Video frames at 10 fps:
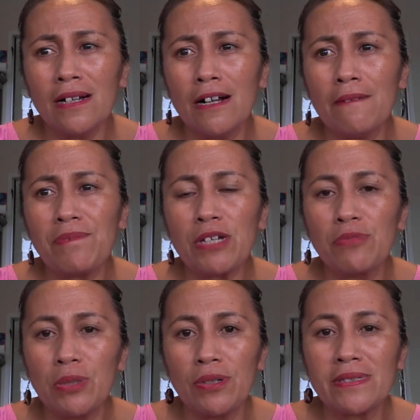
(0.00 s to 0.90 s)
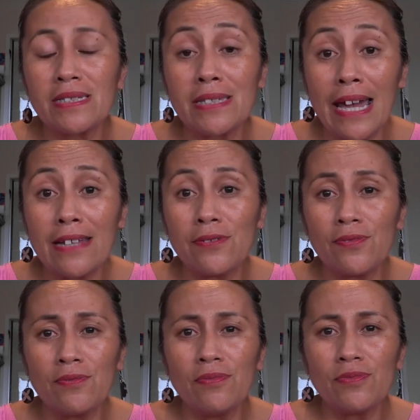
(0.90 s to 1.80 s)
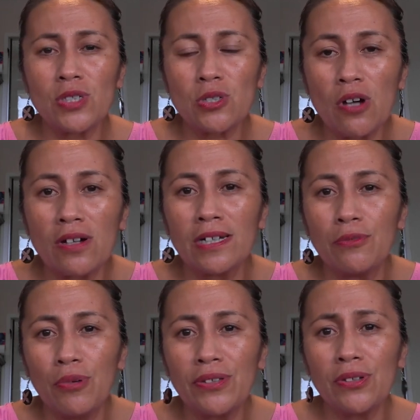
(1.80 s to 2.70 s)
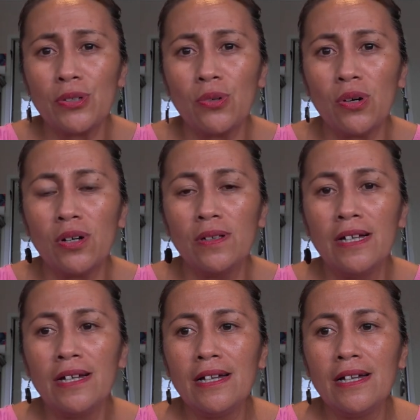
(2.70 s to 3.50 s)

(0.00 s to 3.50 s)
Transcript: um, that we will stand strongly with you all